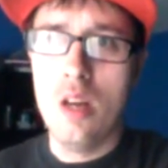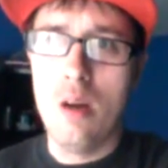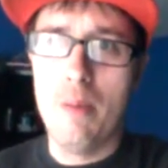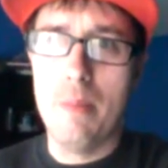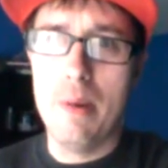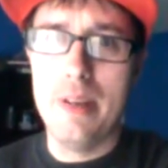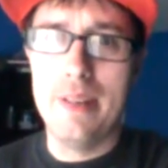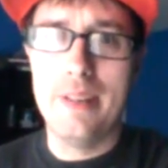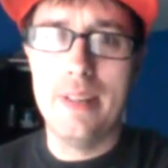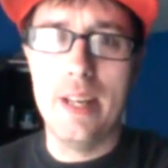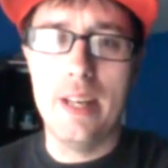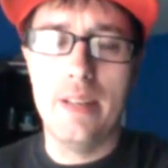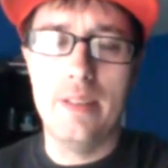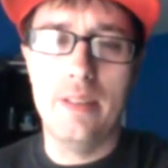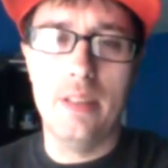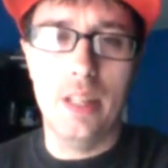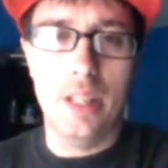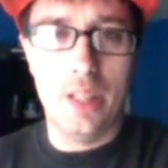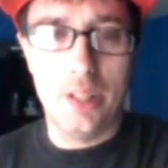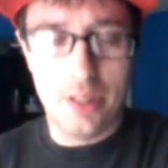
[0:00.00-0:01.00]
But
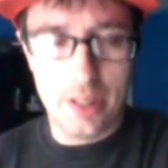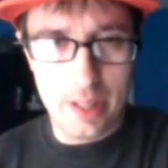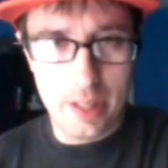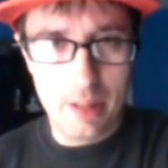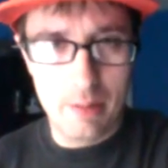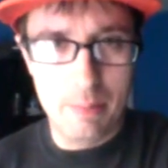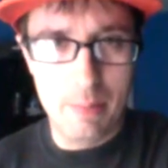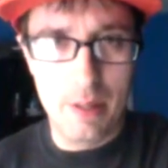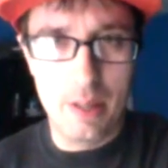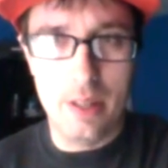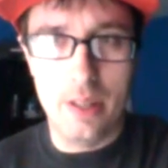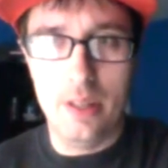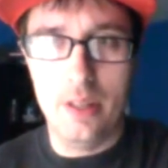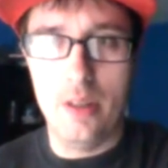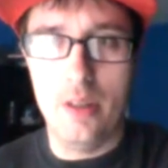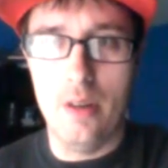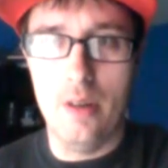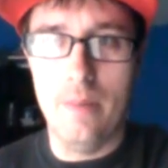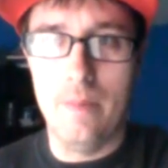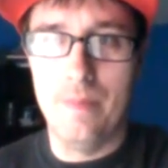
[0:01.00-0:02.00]
Assassin's Creed, but you
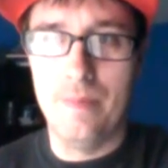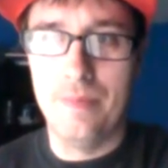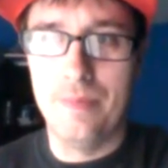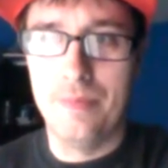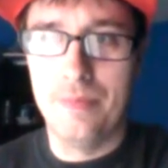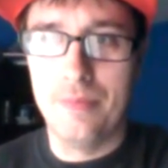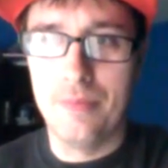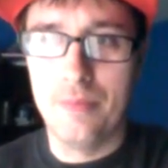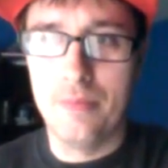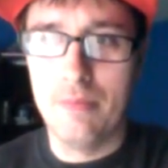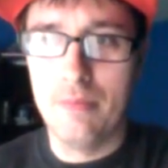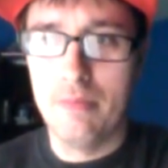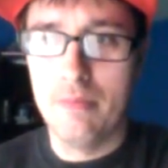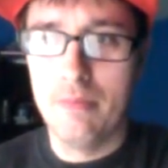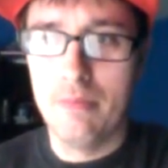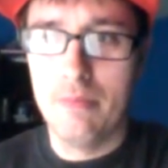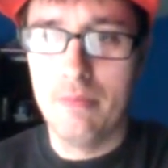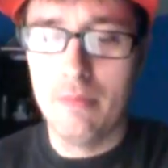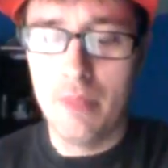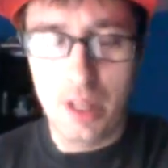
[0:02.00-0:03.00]
know
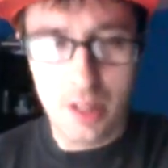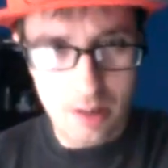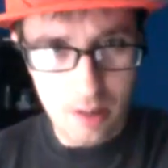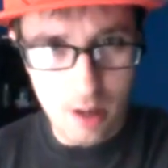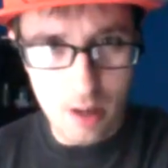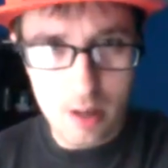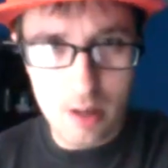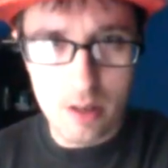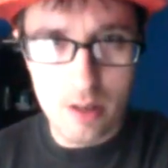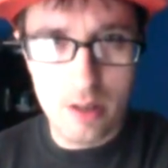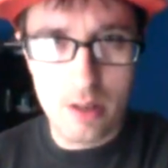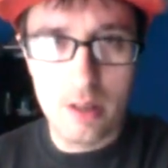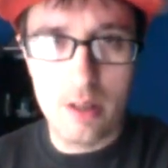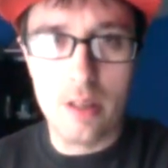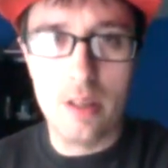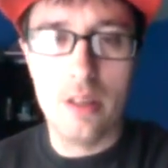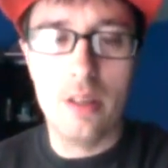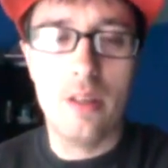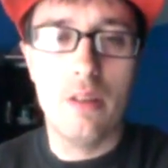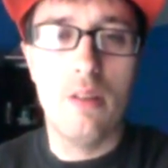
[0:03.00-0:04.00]
it's hard,
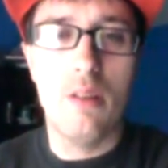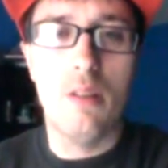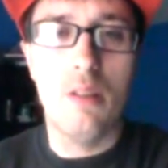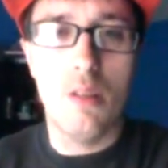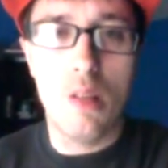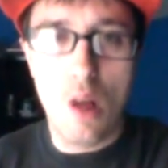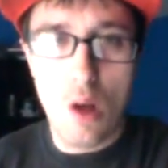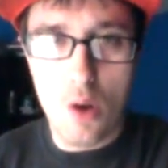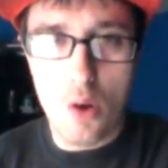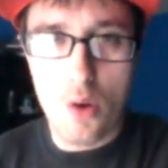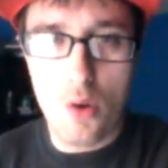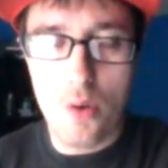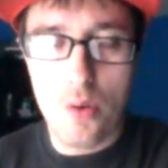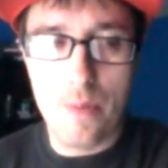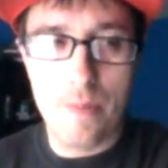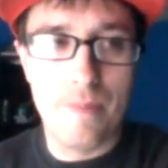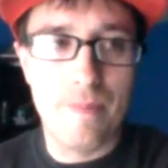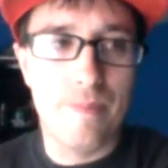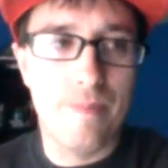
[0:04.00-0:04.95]
long.